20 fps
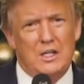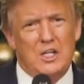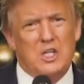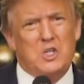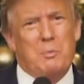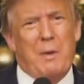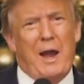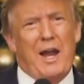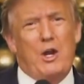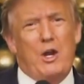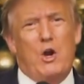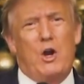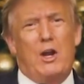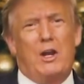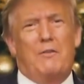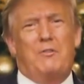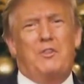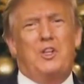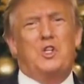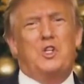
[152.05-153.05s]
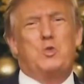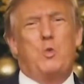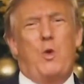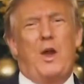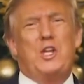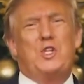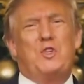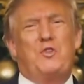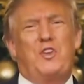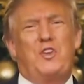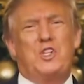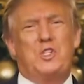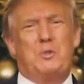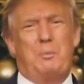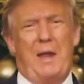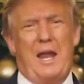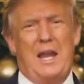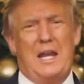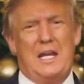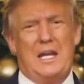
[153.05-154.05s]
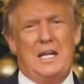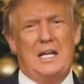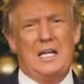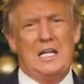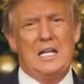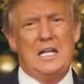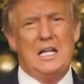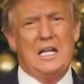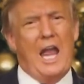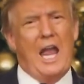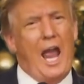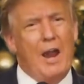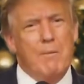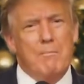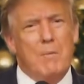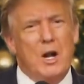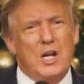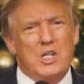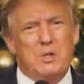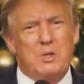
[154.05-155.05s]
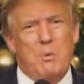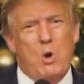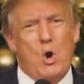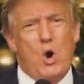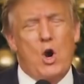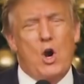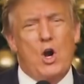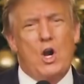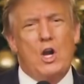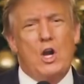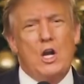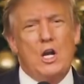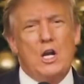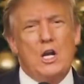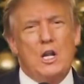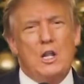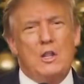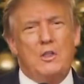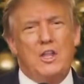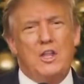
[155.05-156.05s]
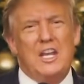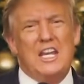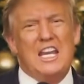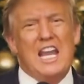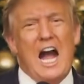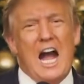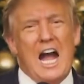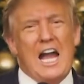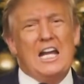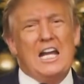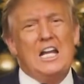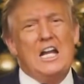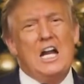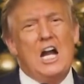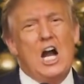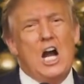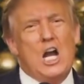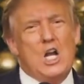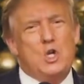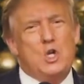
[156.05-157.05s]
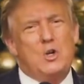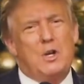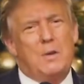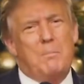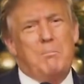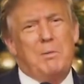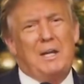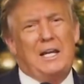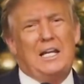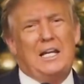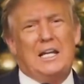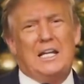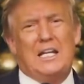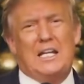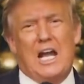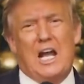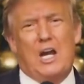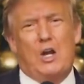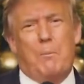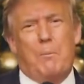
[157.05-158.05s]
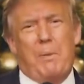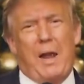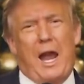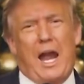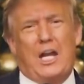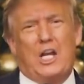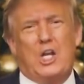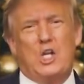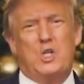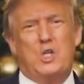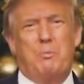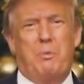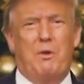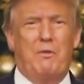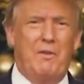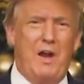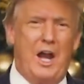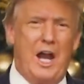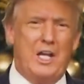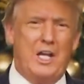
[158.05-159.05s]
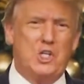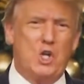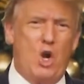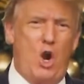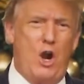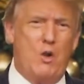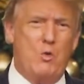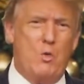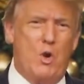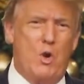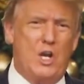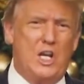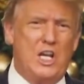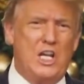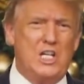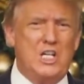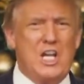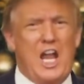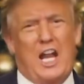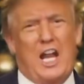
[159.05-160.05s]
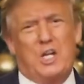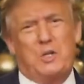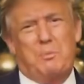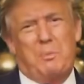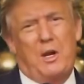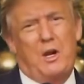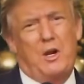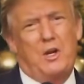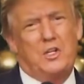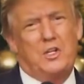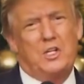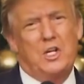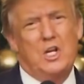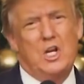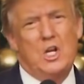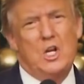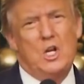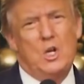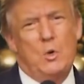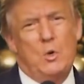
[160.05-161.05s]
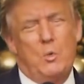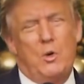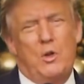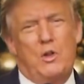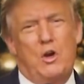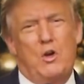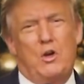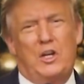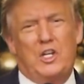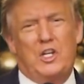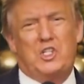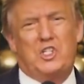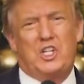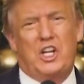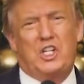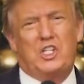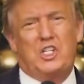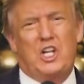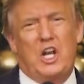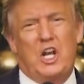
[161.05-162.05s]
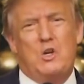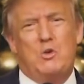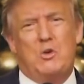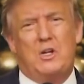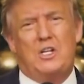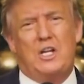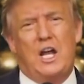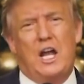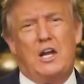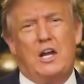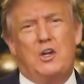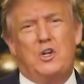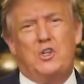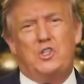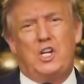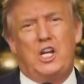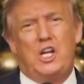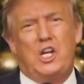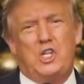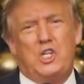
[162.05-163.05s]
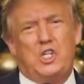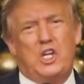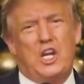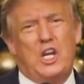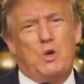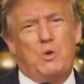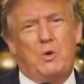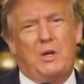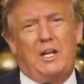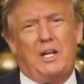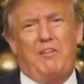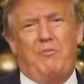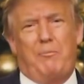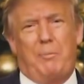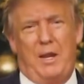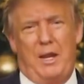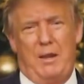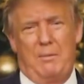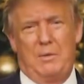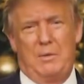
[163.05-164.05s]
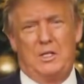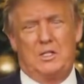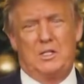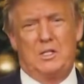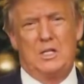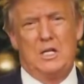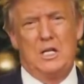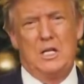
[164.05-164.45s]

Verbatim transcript: Despite all of this wasteful spending and much more, the $900 billion package provides hardworking taxpayers with only $600 each in relief payments.